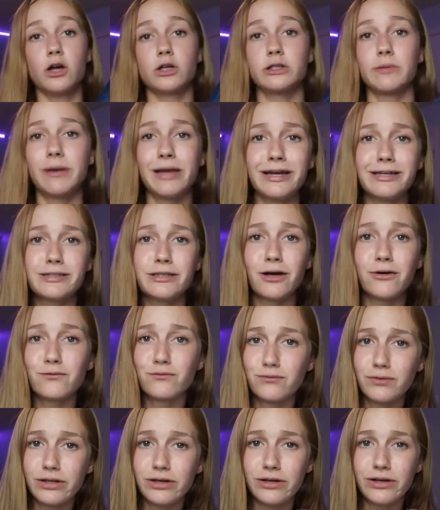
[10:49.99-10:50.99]
something I saw
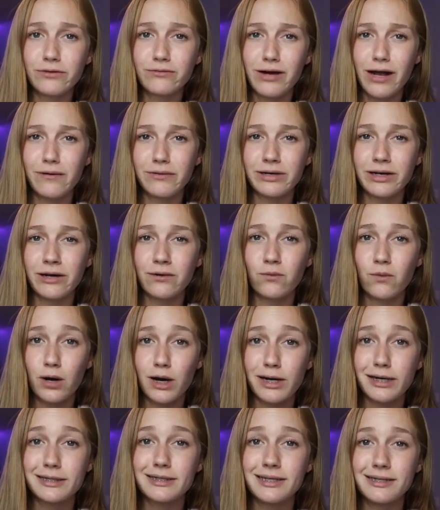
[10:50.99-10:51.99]
literally right when I
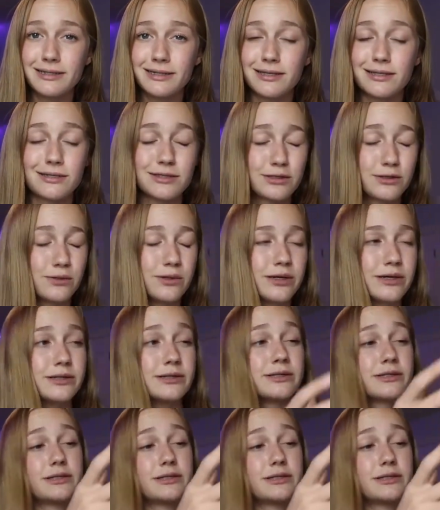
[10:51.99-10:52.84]
walked in the store.